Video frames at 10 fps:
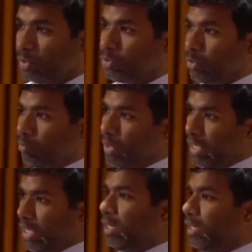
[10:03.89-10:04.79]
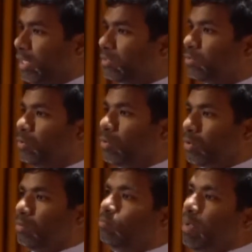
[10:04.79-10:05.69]
So my idea is to look
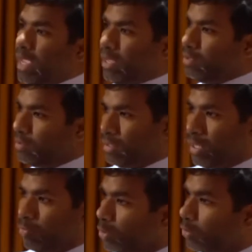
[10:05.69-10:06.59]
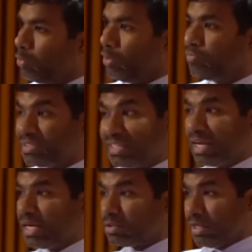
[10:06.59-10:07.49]
back. I want to do a
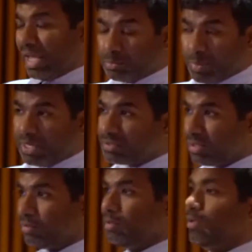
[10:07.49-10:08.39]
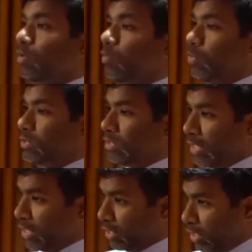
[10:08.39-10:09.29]
fishing expedition, which is
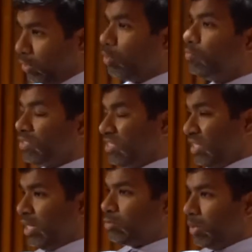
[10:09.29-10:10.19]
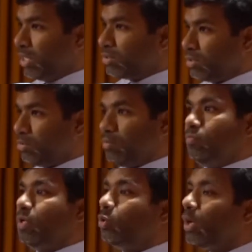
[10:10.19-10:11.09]
like a controlled fishing expedition.
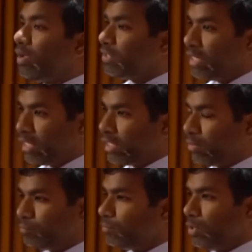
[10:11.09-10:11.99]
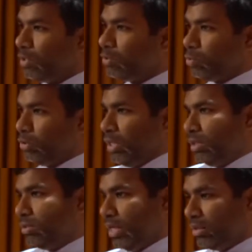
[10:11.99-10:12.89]
We do have the data. So there
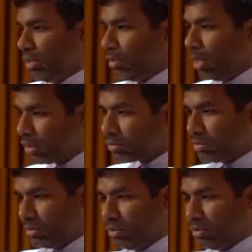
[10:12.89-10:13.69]
is nothing lost.